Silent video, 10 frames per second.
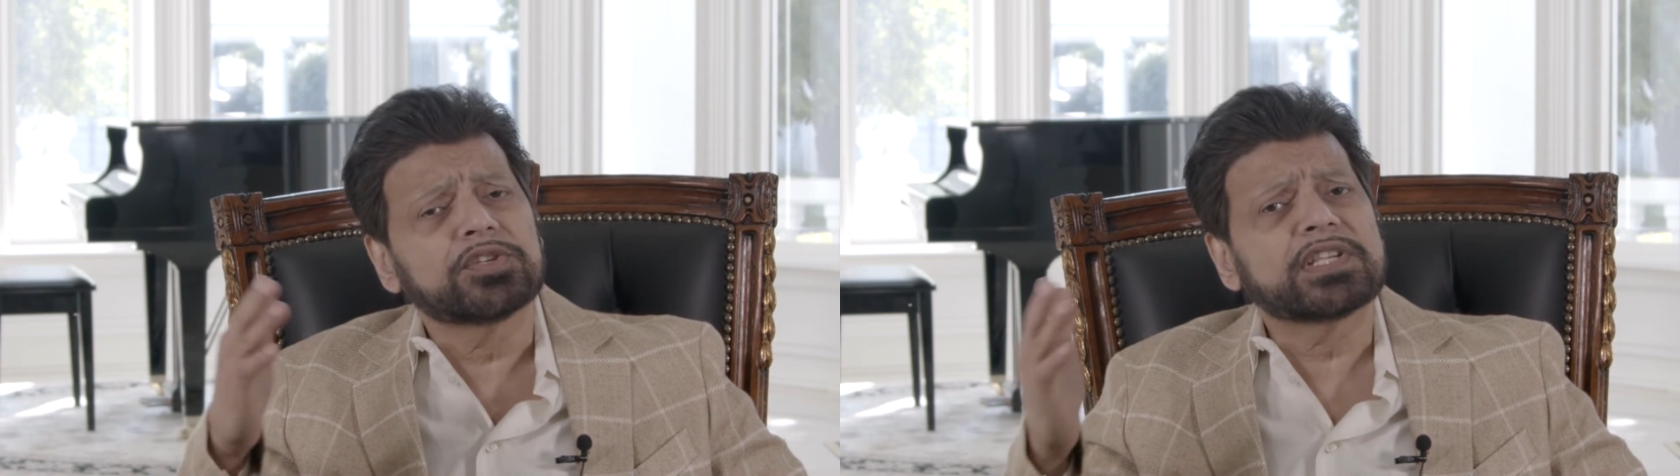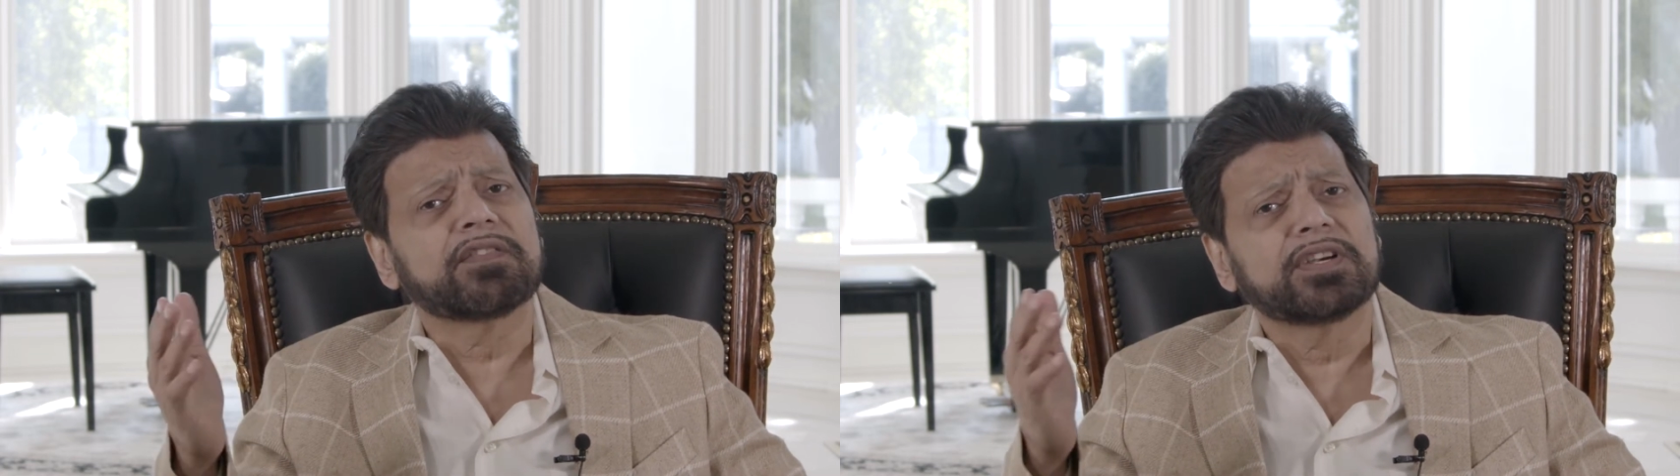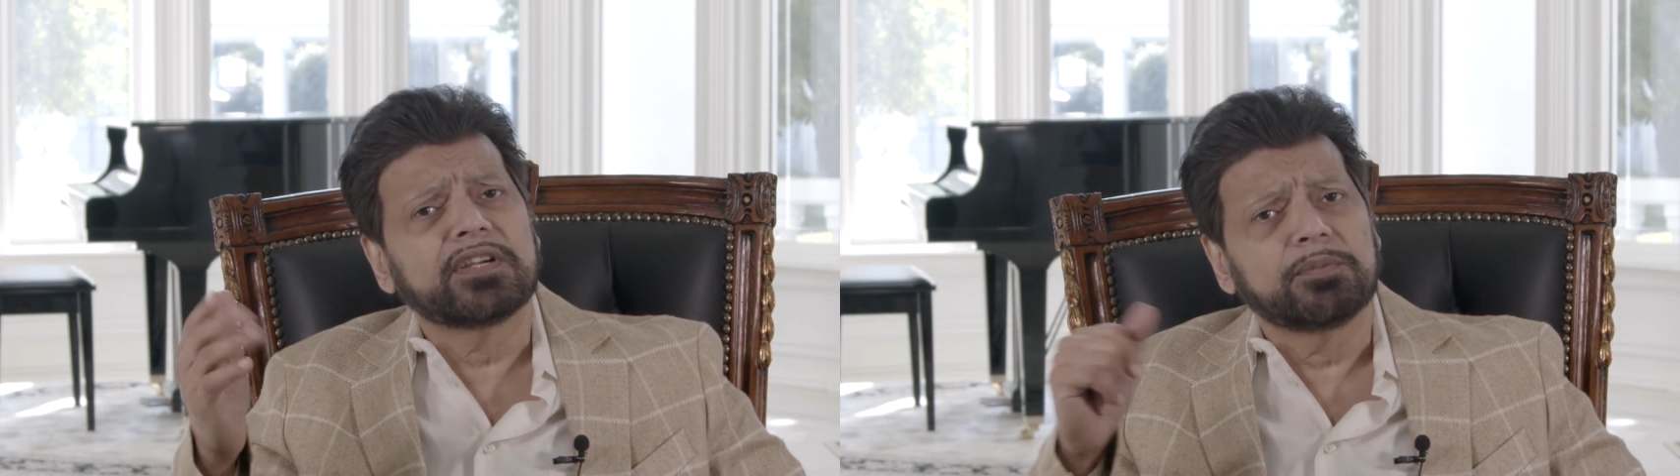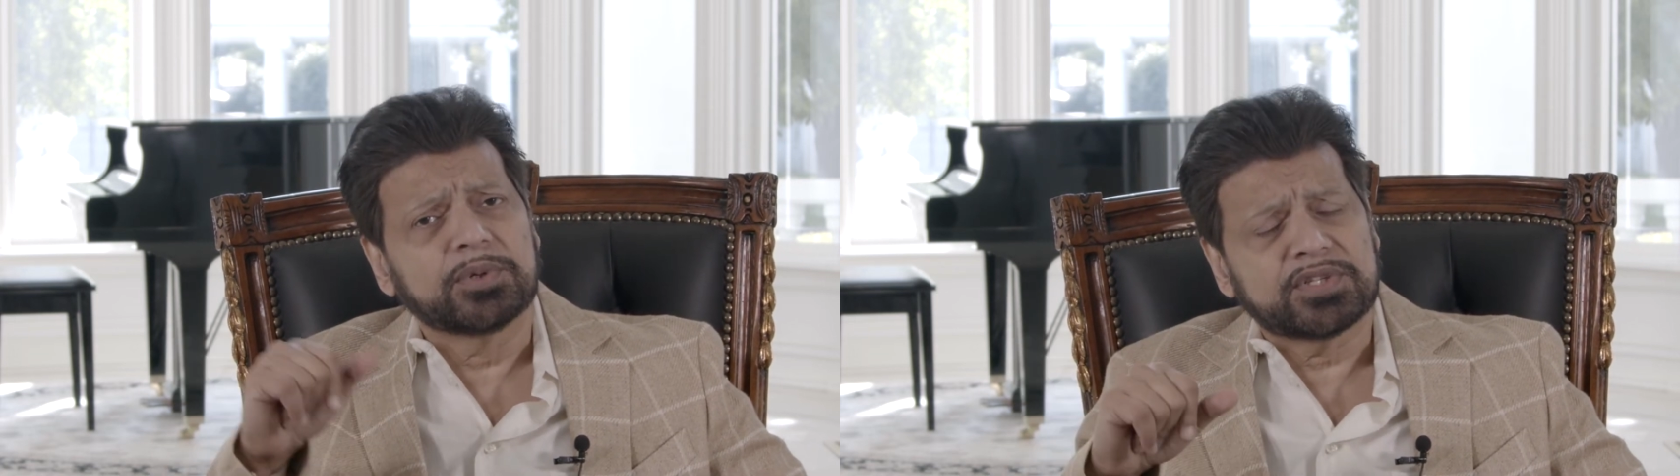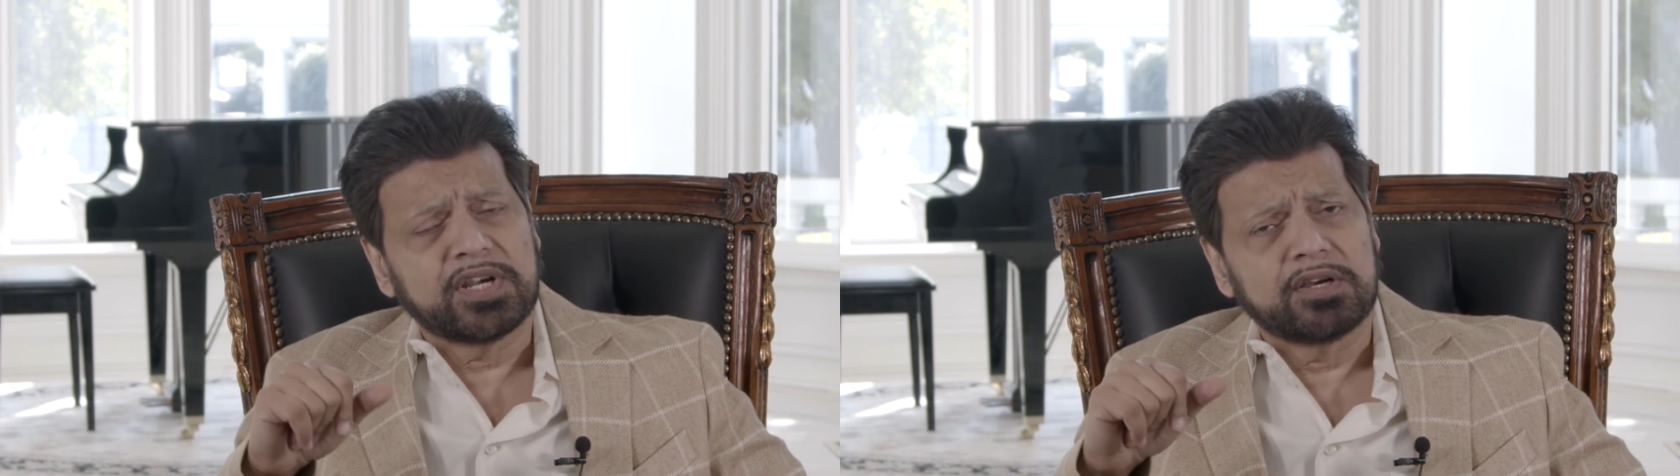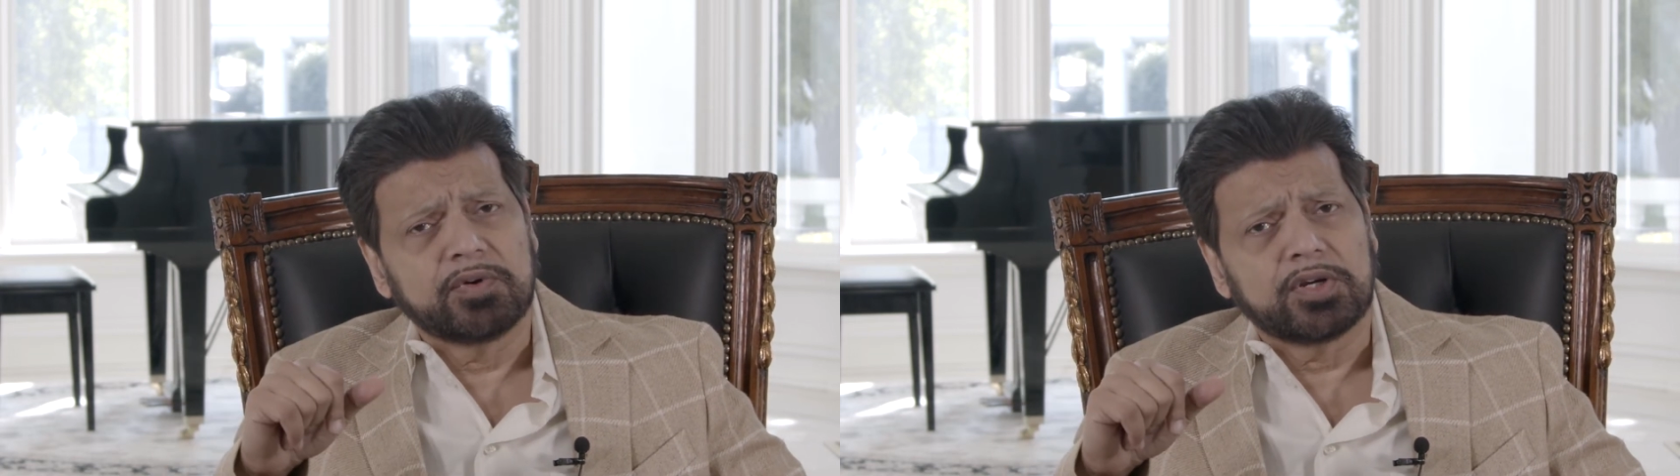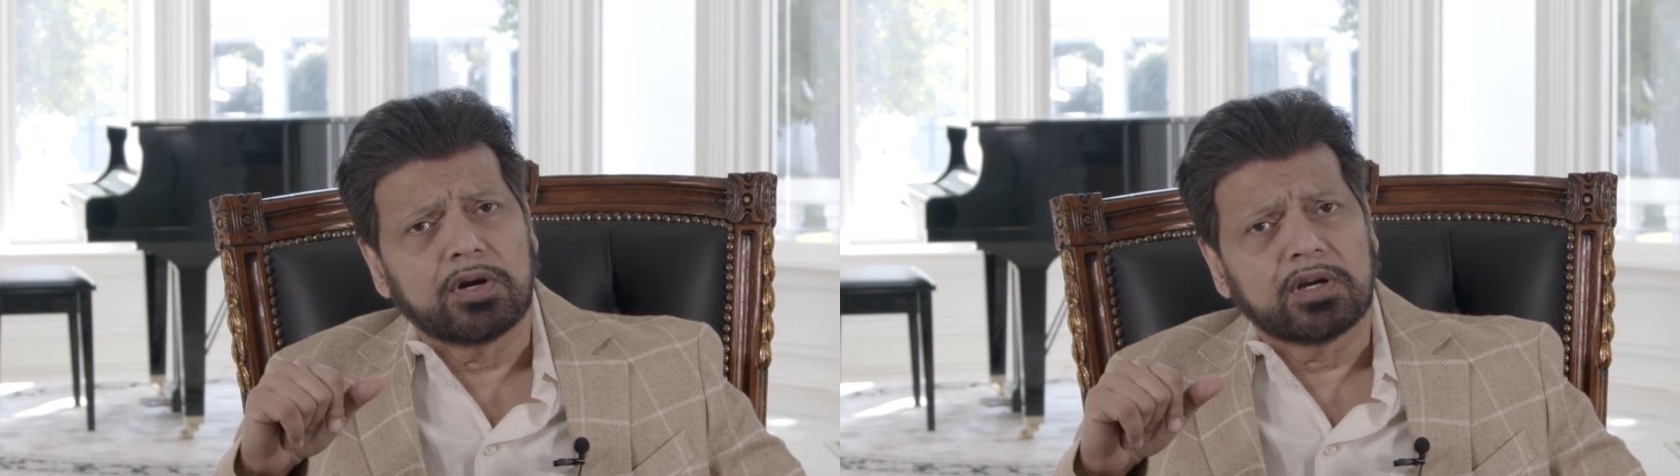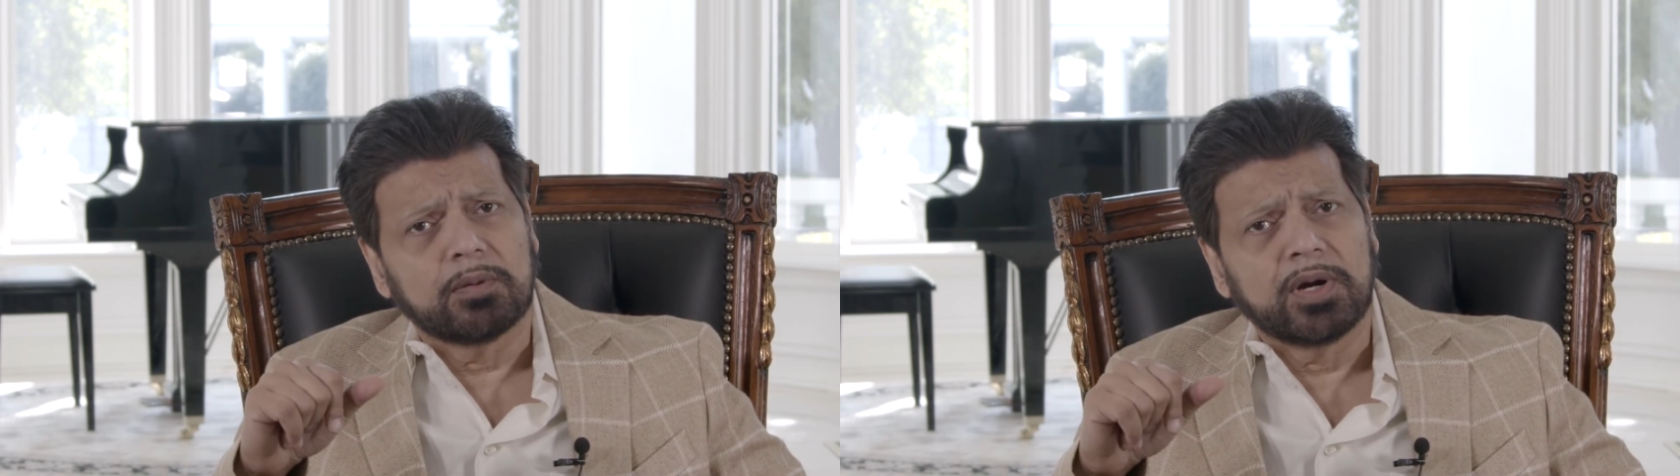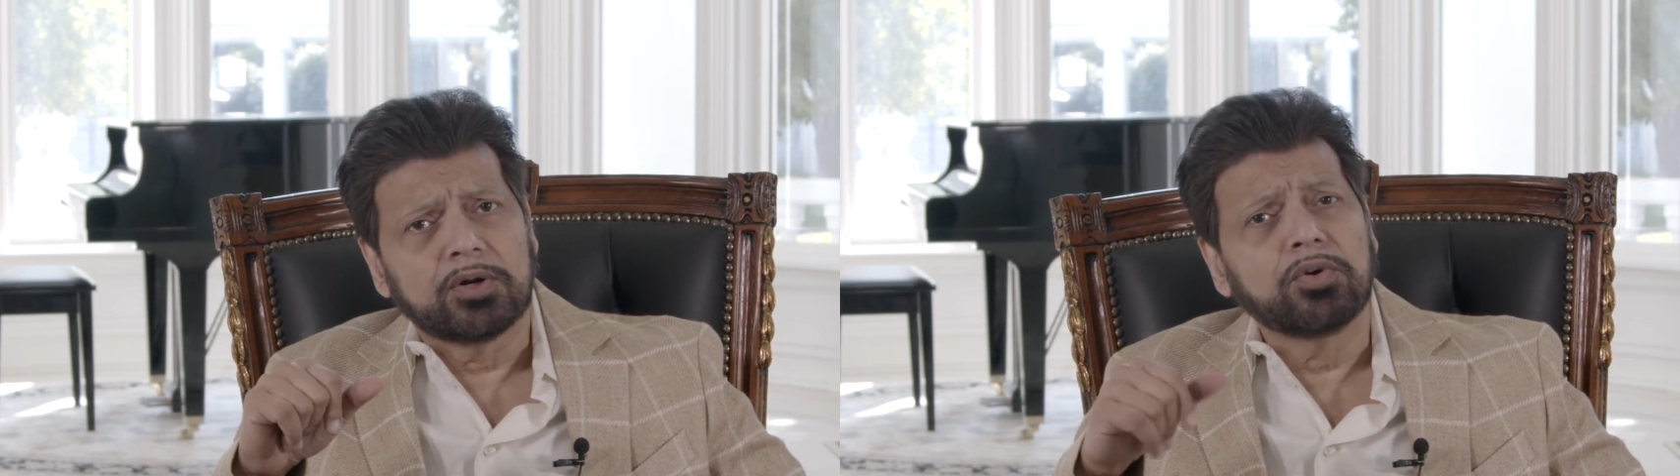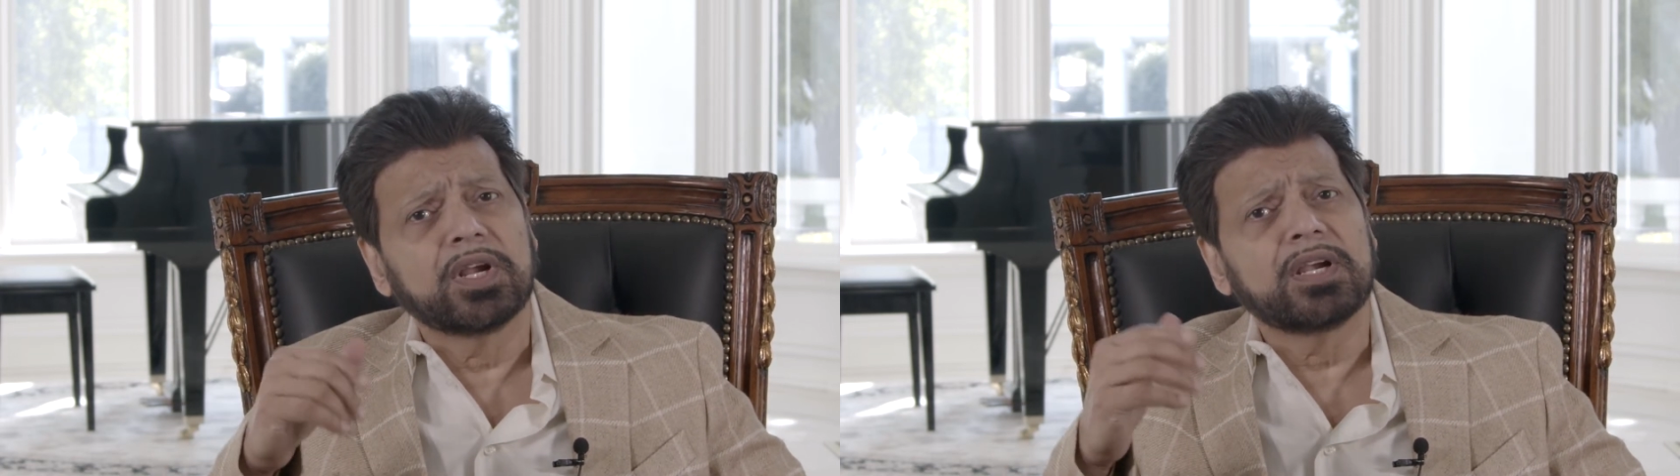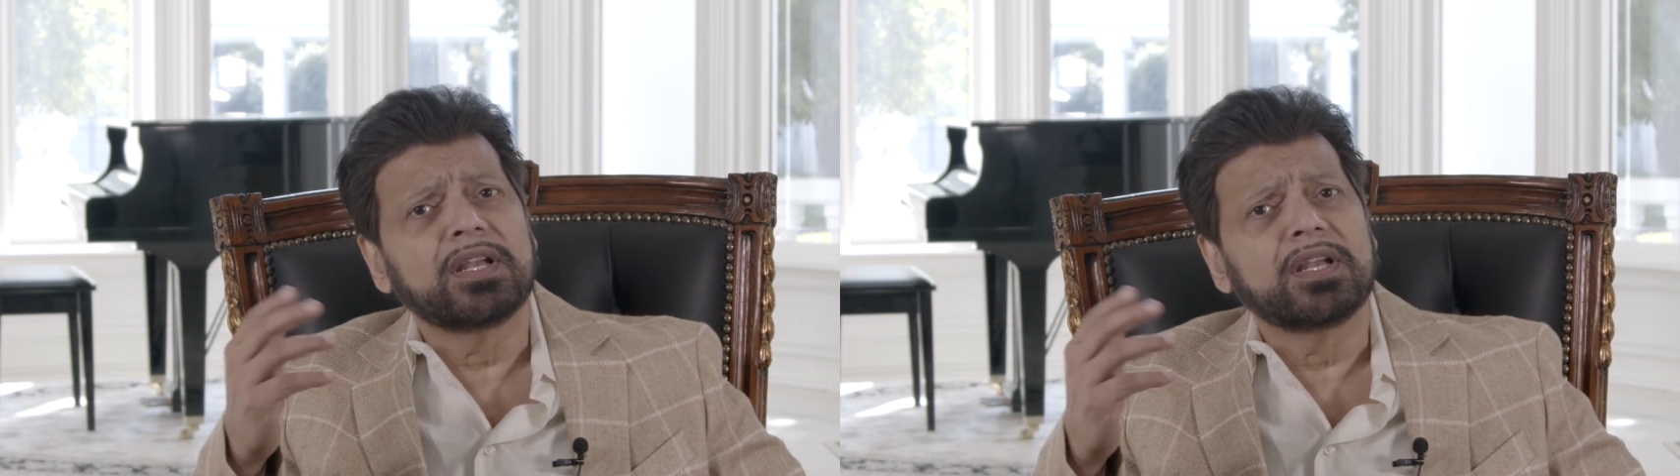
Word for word: 17 percent we talked about who can